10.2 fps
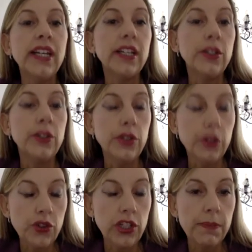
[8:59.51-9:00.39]

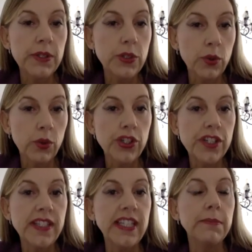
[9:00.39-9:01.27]
neutral lipid storage
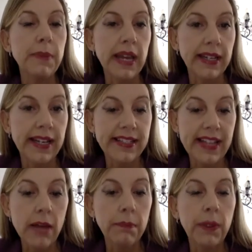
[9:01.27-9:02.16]
disease being an
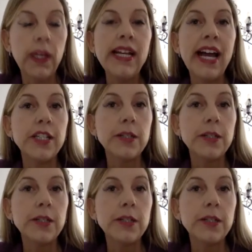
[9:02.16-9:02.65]
example, and